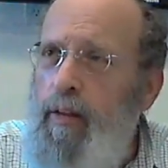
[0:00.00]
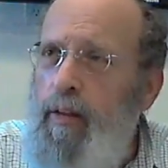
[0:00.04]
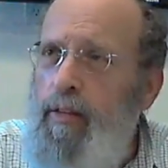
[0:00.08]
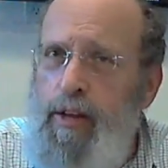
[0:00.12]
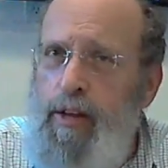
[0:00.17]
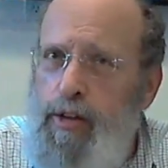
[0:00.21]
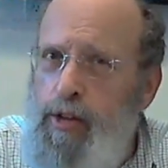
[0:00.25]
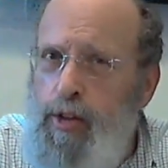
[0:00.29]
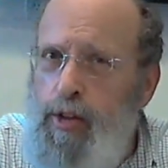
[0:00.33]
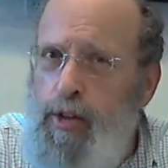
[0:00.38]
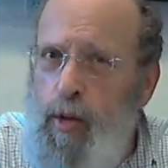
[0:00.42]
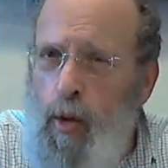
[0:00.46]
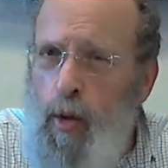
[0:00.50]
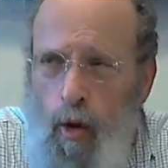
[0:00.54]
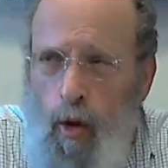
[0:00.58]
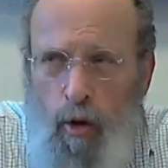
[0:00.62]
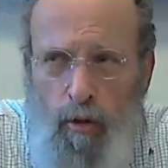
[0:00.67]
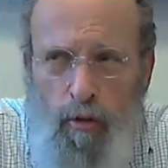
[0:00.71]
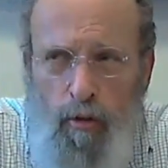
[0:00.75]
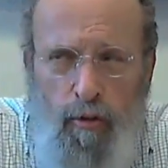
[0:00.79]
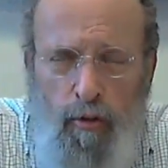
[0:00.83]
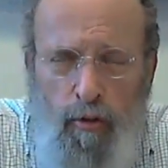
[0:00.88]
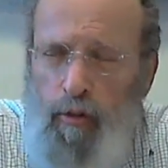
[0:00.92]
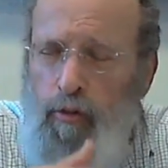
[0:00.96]
This is all
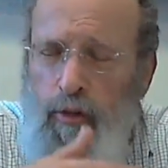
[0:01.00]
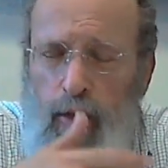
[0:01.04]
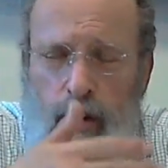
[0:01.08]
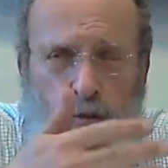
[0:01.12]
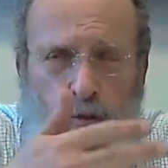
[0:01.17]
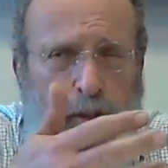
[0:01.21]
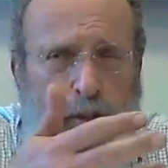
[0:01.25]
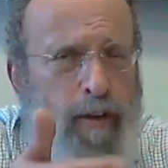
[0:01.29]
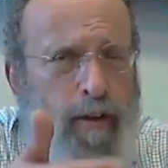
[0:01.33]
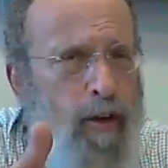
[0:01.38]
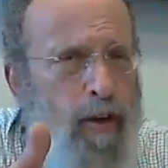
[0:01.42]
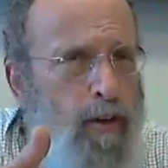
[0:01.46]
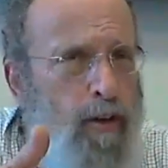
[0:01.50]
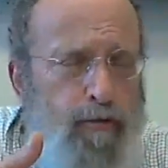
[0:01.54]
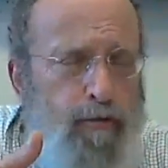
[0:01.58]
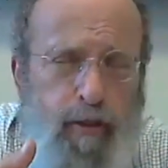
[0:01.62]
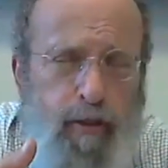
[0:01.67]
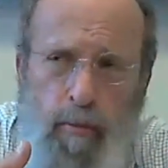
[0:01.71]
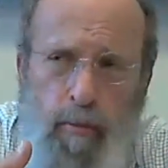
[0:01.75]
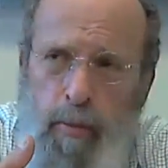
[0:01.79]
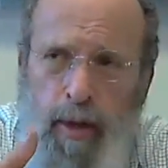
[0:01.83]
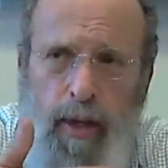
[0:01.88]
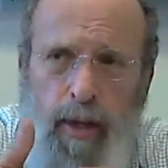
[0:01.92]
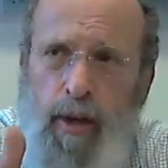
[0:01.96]
very
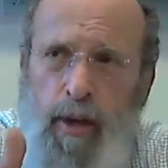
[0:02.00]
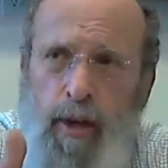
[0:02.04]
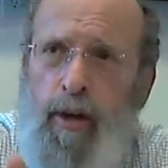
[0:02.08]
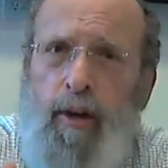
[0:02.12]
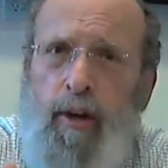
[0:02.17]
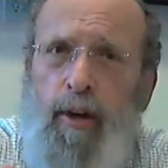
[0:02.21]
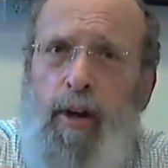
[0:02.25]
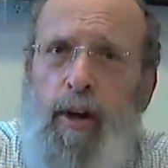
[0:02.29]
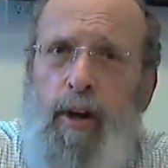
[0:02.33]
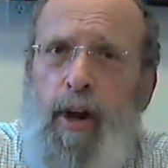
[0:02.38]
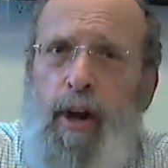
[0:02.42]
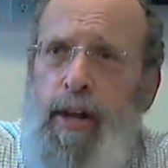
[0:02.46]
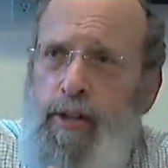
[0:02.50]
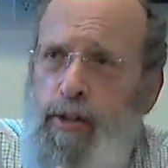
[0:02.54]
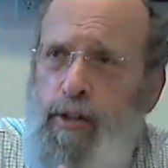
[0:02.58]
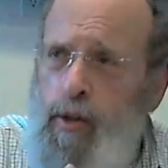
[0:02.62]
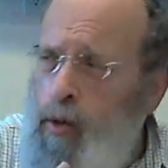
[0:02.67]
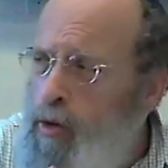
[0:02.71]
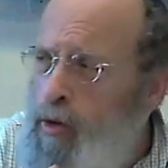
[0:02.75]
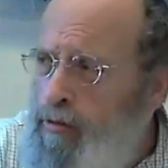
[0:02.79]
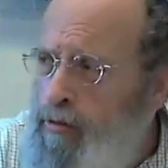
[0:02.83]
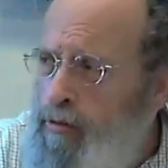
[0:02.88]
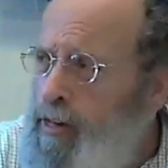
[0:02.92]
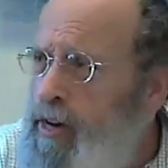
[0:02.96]
familiar. It's all
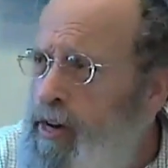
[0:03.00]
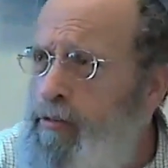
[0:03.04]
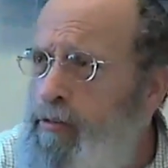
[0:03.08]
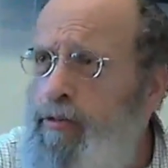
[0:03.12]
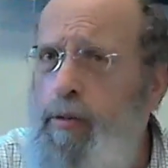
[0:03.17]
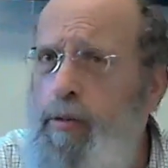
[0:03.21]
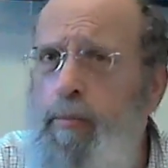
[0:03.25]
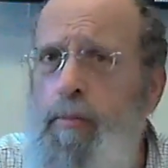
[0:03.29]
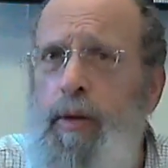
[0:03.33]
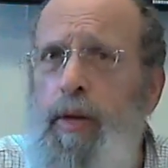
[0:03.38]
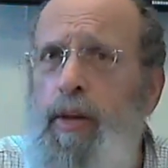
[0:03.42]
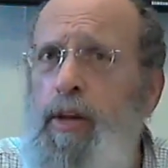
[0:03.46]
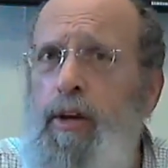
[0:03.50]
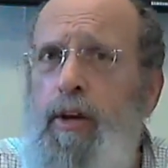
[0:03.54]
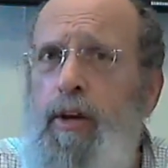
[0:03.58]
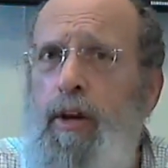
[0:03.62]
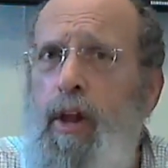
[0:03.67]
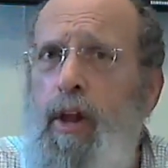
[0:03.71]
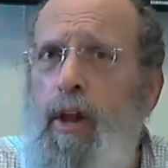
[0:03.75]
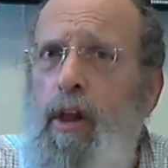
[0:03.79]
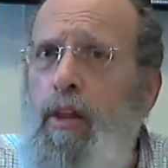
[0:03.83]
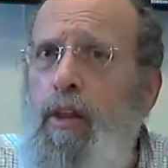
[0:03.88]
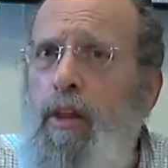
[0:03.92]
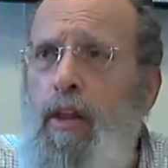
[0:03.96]
very familiar.
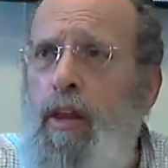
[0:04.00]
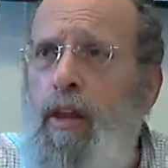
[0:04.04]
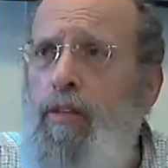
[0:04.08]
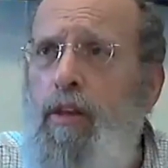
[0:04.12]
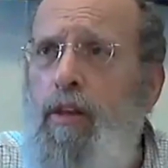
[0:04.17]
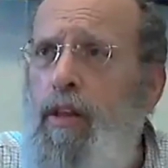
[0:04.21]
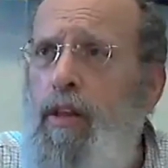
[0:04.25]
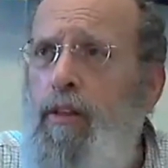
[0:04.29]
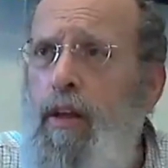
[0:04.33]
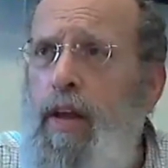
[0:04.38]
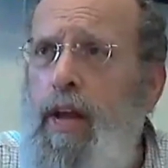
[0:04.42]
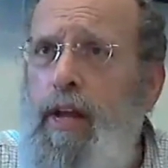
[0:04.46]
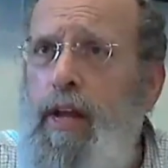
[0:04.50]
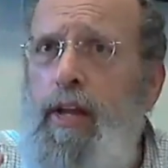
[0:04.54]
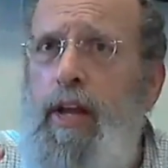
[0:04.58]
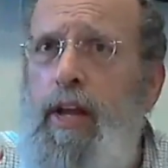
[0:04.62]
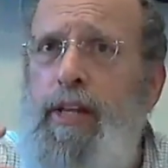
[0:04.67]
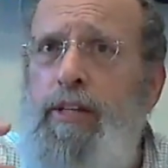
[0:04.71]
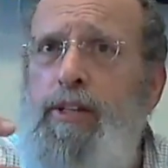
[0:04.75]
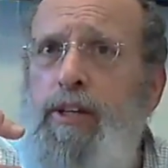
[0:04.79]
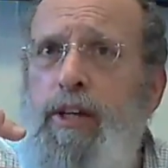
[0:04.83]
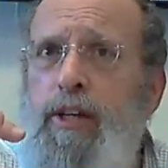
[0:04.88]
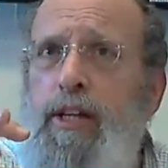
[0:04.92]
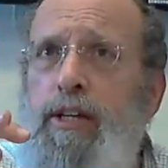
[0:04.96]

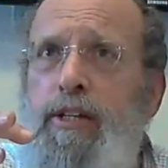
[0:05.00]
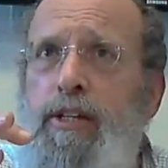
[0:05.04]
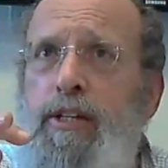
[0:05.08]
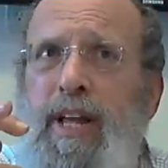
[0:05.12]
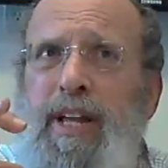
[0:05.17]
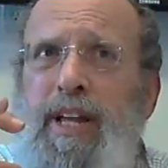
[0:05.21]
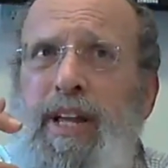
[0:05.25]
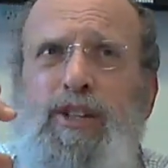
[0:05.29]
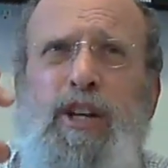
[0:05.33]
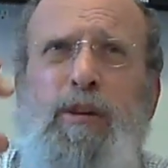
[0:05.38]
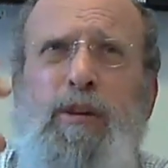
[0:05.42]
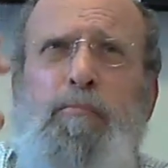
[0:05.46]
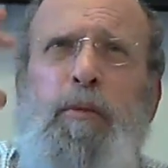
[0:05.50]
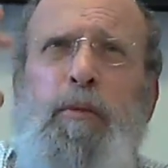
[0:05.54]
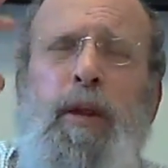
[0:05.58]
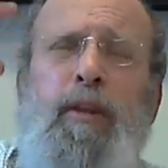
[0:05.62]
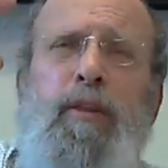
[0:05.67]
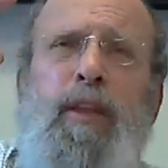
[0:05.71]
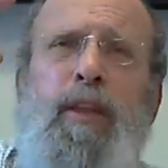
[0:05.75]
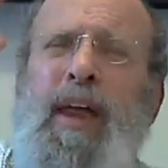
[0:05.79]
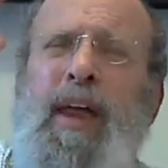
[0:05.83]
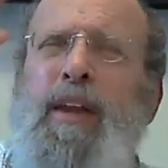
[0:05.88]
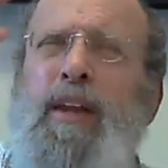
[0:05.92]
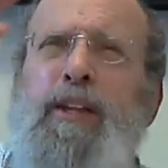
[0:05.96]
It's not something
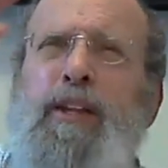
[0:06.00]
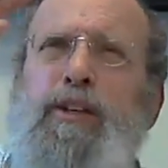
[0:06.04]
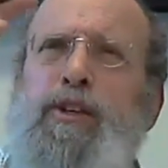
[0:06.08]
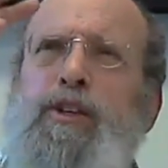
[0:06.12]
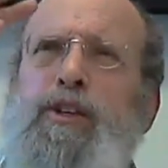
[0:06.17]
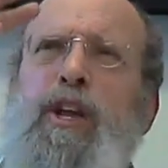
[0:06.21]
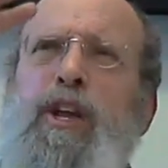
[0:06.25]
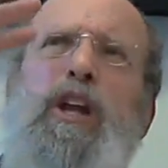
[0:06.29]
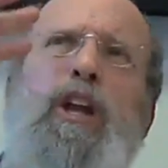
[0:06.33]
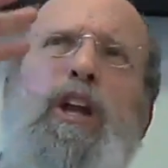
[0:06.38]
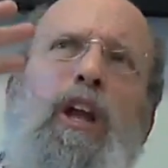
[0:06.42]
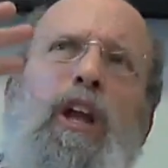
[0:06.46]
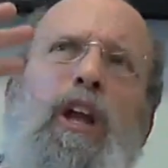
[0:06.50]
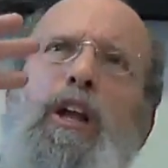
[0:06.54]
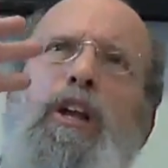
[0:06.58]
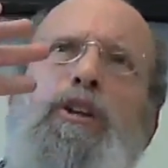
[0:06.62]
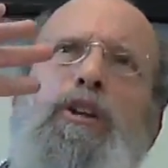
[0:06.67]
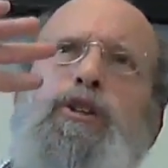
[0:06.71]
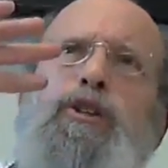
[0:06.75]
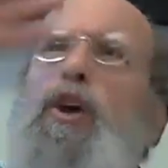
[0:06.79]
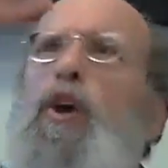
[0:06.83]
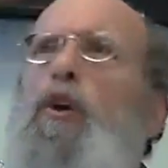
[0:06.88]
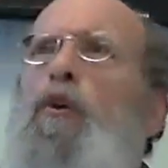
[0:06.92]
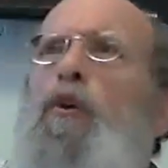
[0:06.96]
that is
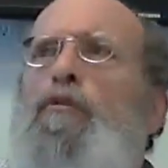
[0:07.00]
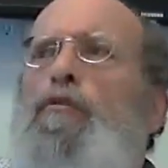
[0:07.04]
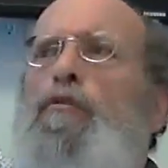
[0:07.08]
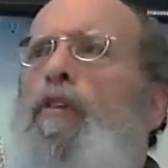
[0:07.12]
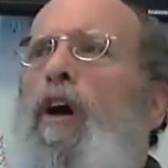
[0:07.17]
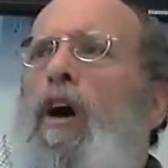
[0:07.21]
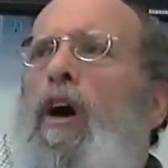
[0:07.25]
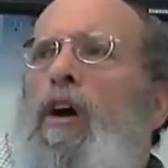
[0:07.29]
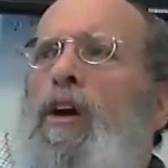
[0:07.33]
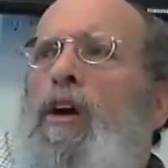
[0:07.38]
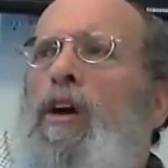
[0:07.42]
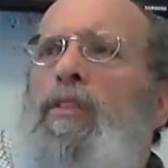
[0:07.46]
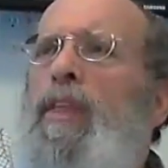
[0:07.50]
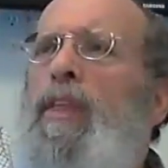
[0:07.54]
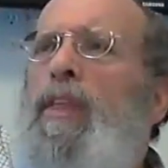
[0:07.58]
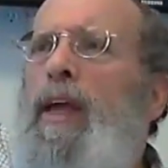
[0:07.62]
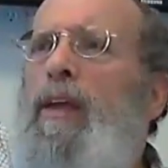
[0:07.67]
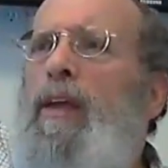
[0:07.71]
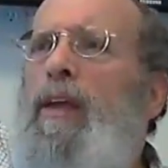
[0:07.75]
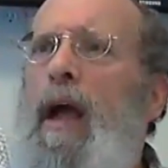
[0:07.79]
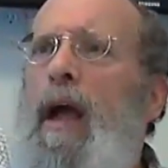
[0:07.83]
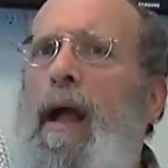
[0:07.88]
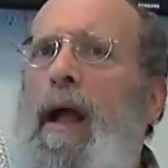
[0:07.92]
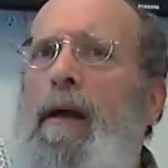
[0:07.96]
so foreign that
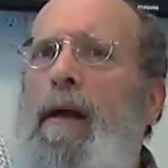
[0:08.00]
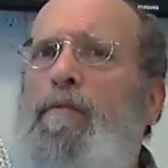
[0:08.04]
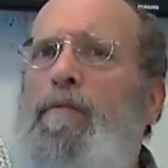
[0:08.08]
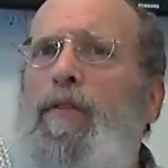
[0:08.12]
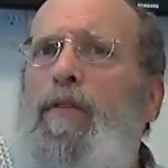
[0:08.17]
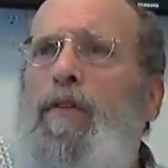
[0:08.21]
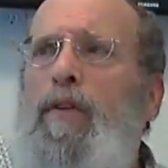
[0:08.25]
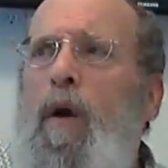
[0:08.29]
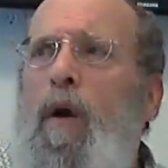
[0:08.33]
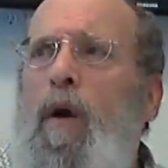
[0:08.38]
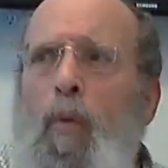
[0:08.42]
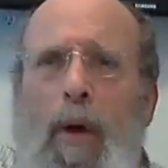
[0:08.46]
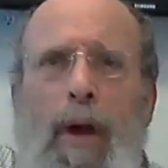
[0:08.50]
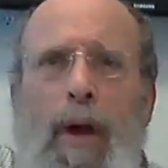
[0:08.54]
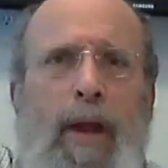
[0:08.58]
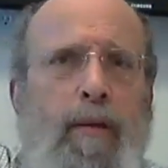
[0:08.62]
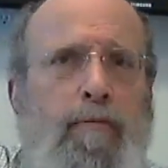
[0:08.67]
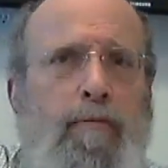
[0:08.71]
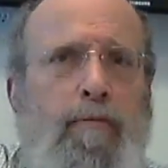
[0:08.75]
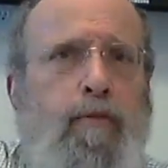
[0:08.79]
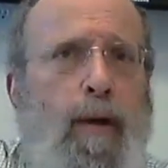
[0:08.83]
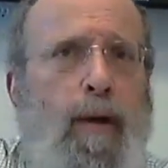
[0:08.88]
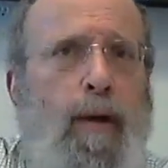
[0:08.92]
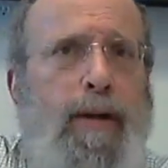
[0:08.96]
you have no way of
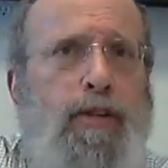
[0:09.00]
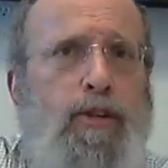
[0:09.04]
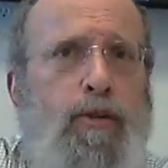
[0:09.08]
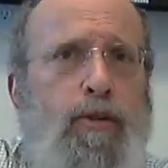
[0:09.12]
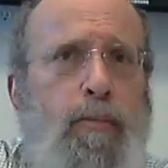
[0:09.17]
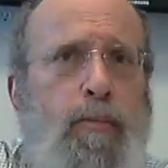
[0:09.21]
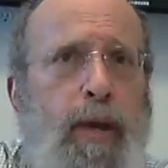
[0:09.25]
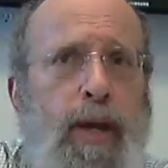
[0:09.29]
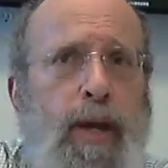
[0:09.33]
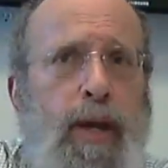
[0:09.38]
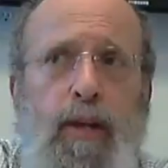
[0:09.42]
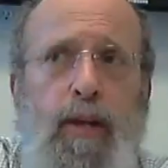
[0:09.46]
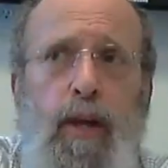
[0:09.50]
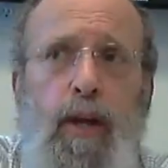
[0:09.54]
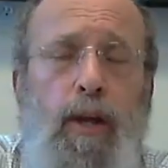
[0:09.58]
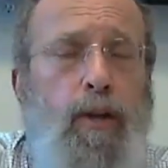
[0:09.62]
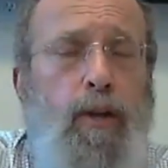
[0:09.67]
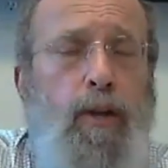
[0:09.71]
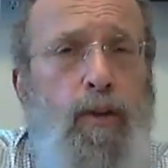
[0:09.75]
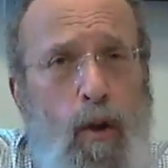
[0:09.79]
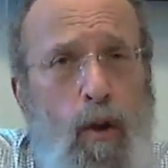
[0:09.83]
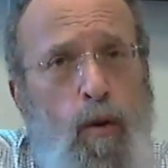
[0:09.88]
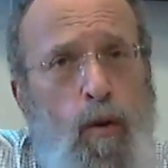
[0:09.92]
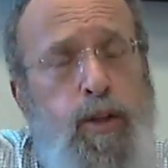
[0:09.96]
grasping it.
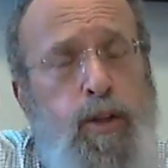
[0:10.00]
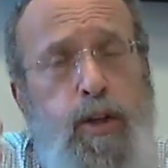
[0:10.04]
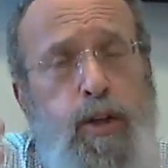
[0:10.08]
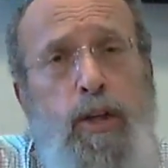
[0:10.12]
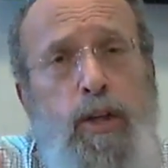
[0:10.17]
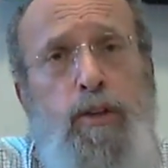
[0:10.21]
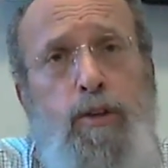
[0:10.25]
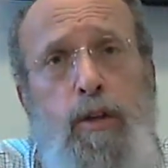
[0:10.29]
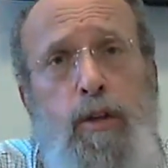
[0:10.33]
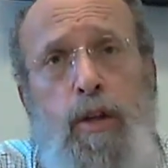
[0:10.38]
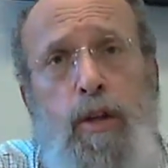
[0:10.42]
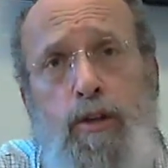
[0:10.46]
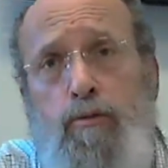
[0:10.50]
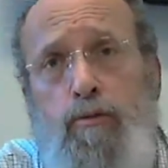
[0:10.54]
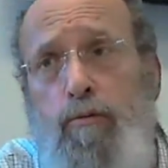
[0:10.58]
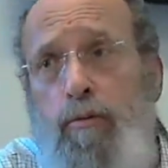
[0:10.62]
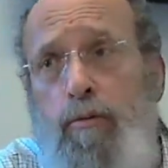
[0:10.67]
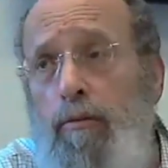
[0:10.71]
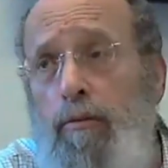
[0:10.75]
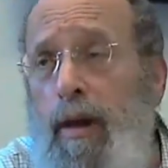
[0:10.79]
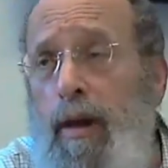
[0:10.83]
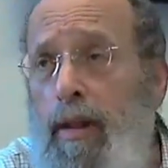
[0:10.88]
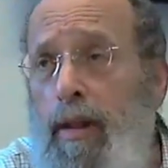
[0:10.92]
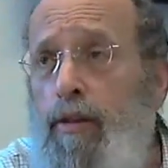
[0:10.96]
No, it's
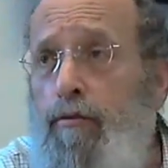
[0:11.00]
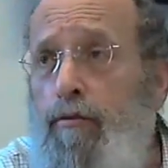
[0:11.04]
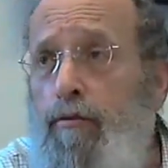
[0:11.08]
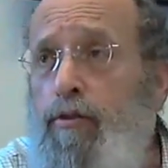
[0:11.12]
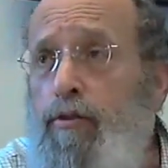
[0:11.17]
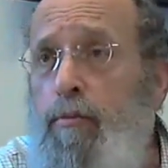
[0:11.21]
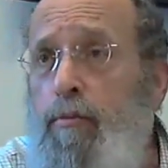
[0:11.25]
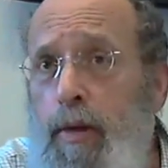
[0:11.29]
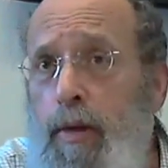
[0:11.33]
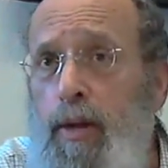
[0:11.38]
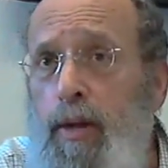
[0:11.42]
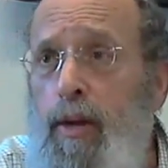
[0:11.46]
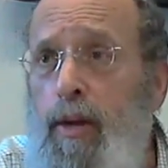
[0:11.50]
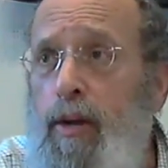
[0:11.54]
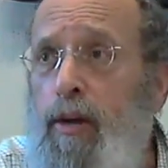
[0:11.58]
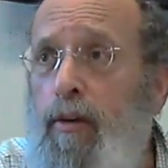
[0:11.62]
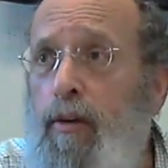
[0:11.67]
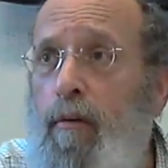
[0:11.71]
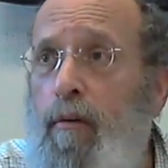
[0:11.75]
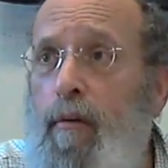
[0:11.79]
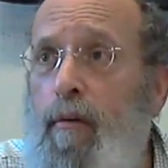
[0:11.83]
rather familiar.